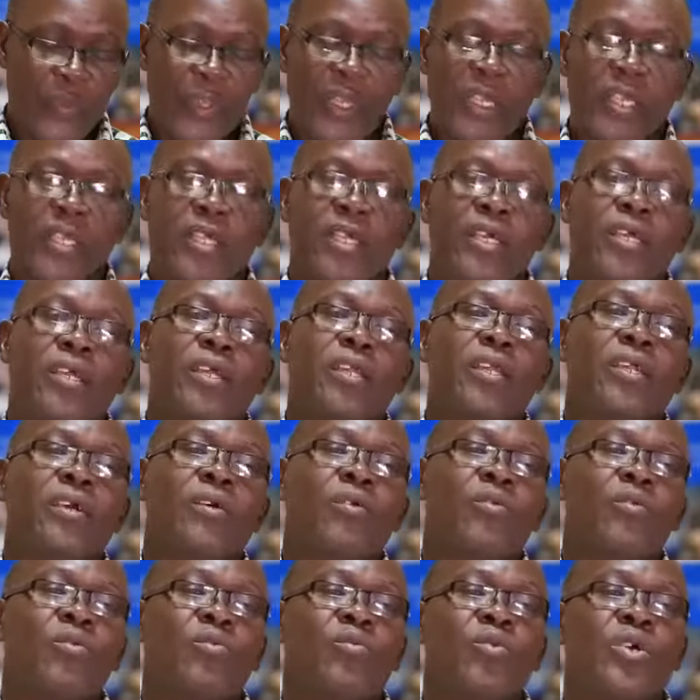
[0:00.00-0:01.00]
Again,
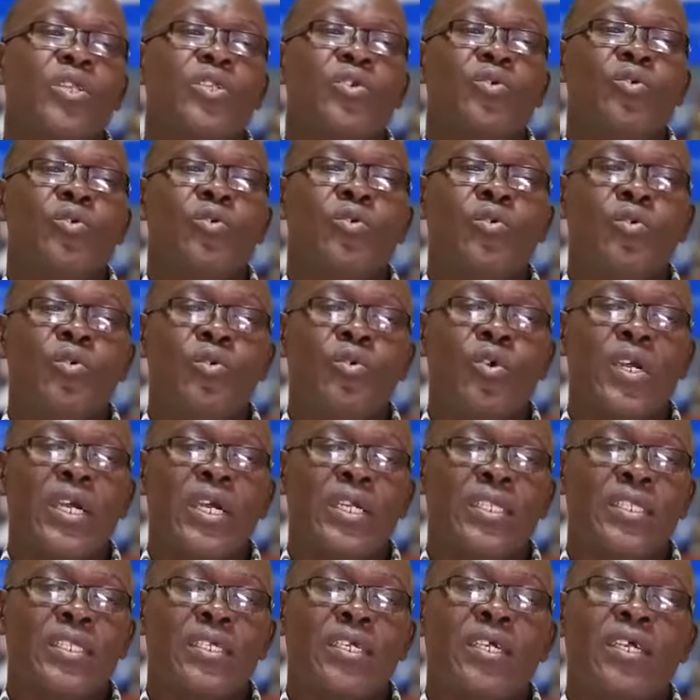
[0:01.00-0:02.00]
when you look
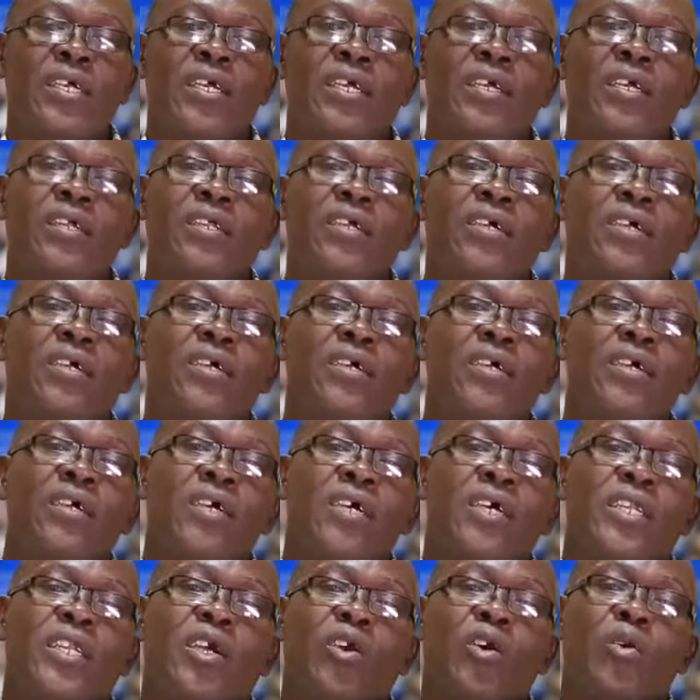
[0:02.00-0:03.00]
at
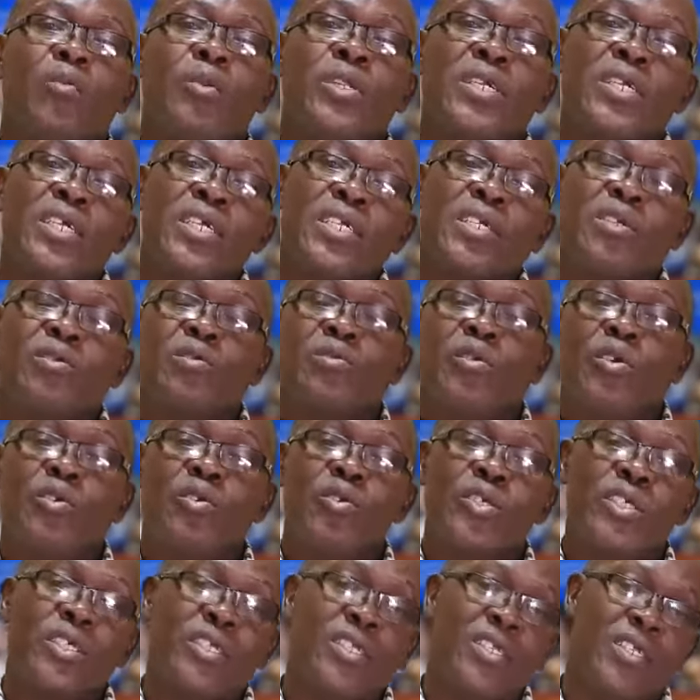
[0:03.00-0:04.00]
the communication
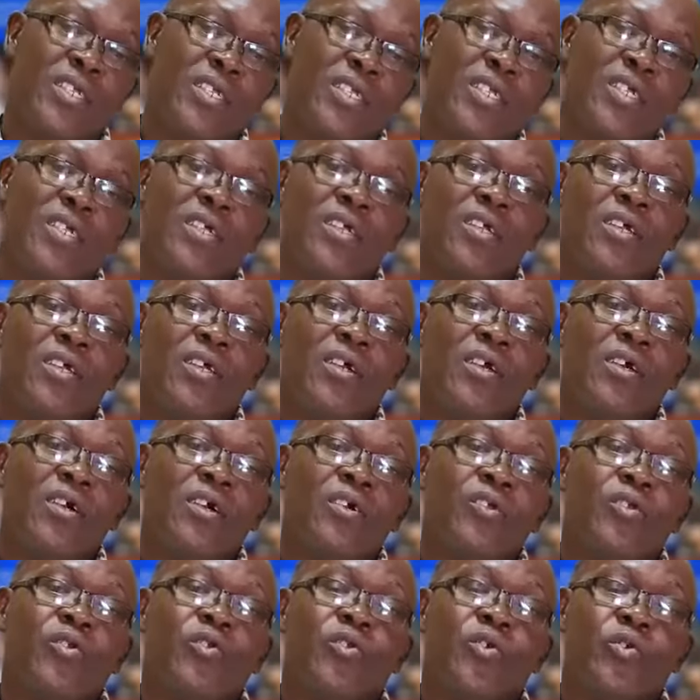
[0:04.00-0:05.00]
revolution,
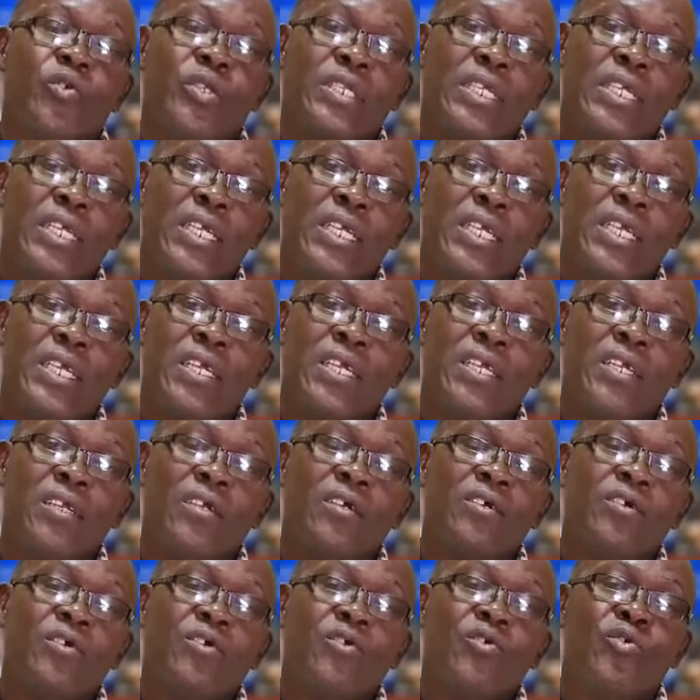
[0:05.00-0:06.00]
today
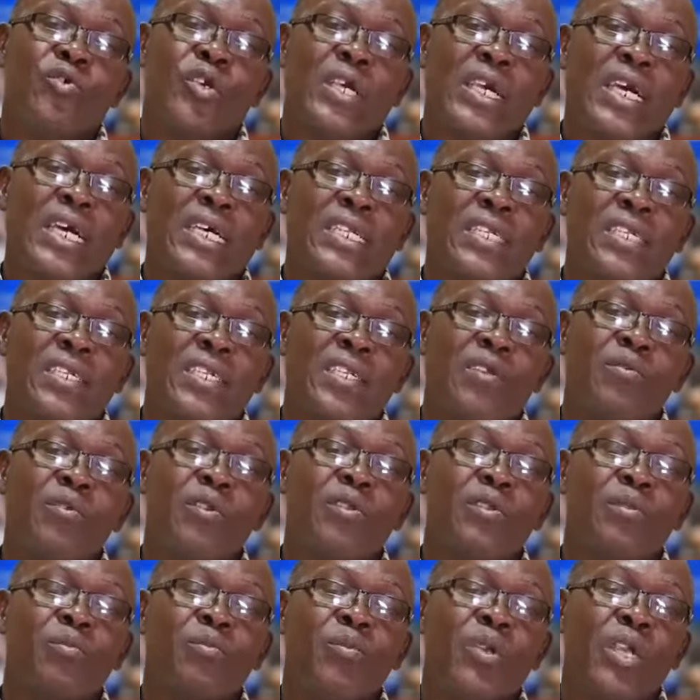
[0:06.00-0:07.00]
you can
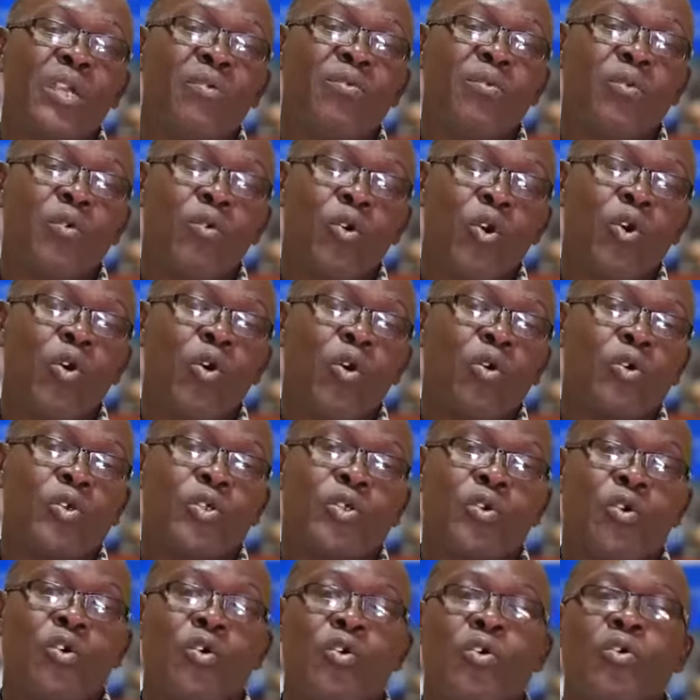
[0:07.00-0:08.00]
even make phone
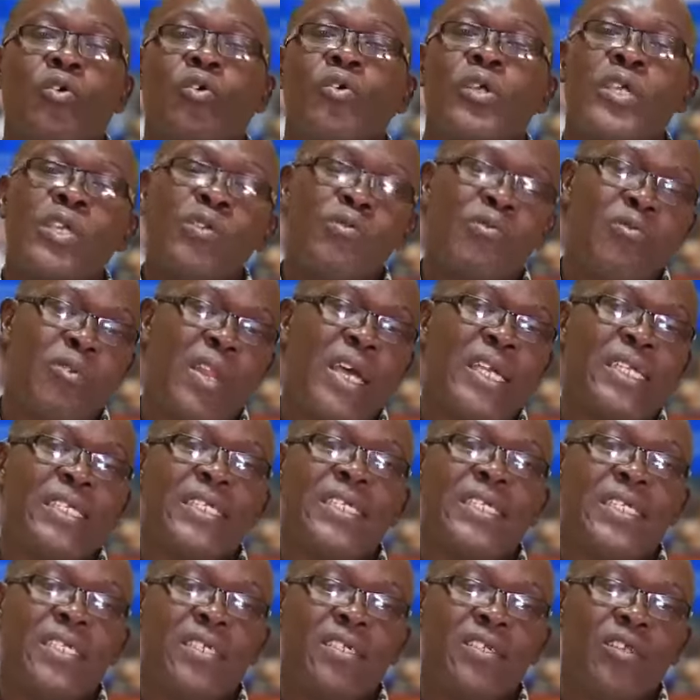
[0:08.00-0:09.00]
calls in
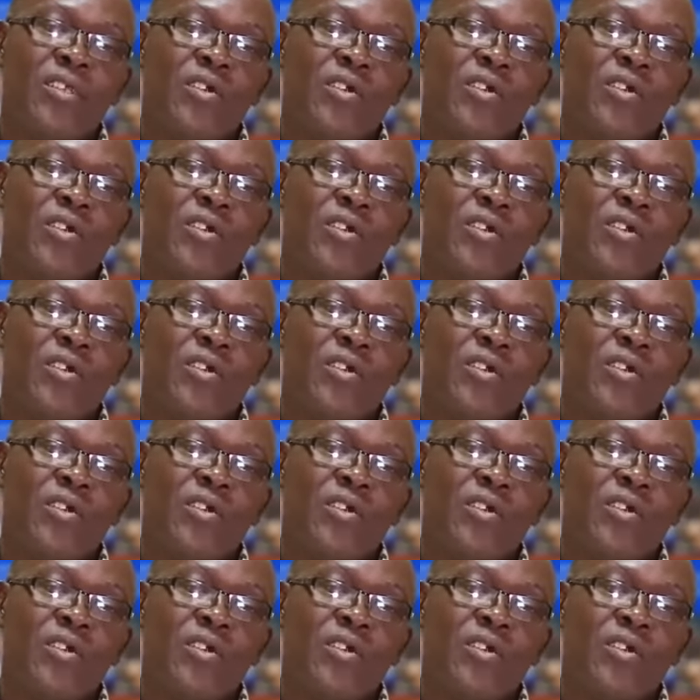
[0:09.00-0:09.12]
flight.